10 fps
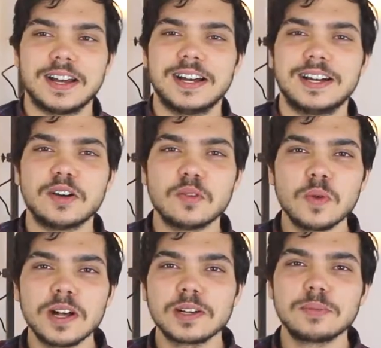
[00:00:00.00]

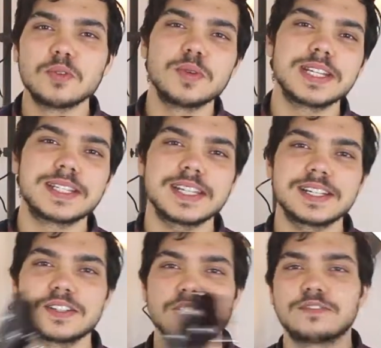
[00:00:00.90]
Welcome to week
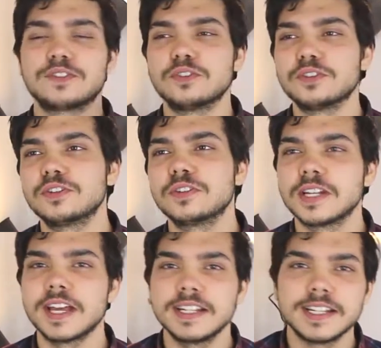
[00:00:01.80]
6 of your
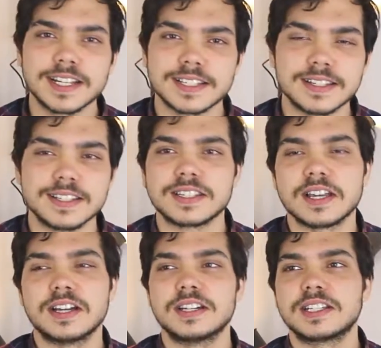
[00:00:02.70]
ukulele lessons.
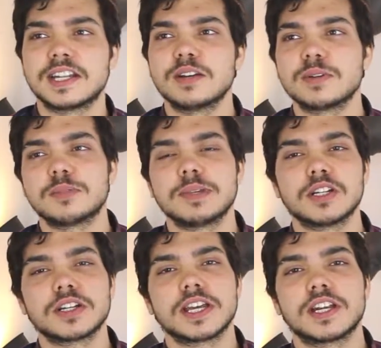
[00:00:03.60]
Today we're going to be
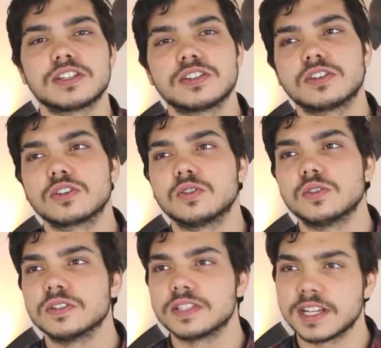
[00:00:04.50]
looking at a song
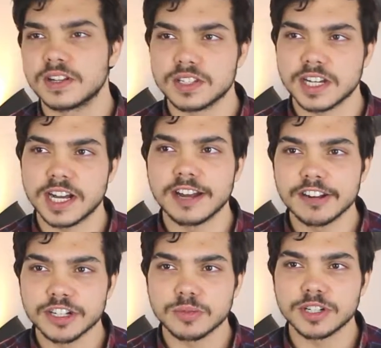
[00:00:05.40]
called Sounds
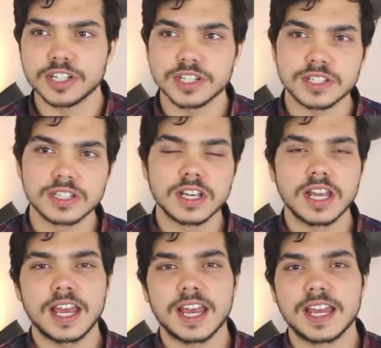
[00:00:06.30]
Irish, which is
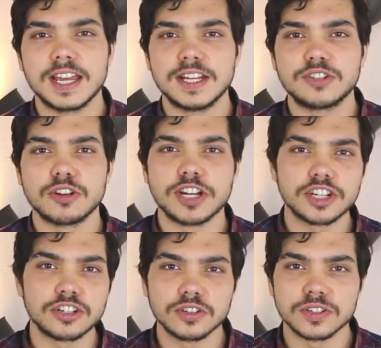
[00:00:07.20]
a
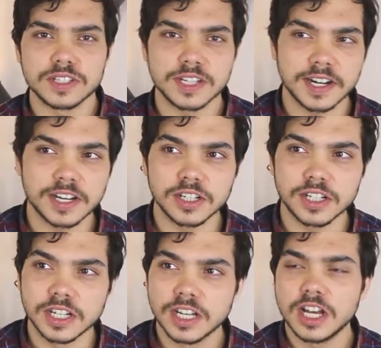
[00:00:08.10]
traditional
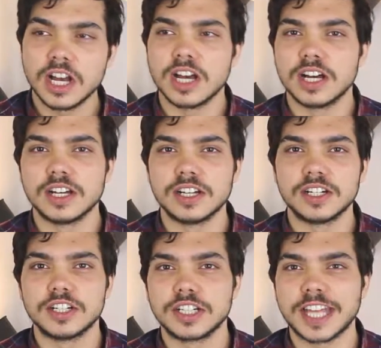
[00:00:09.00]
style
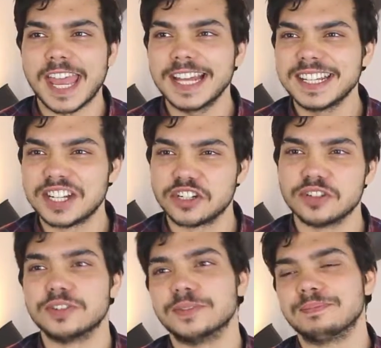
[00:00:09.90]
Ceilidh
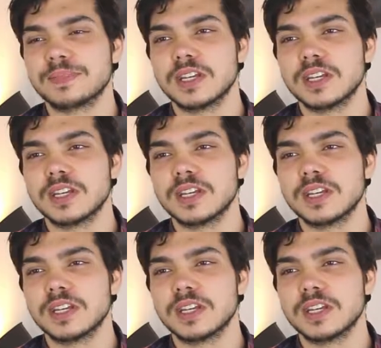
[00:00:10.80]
tune.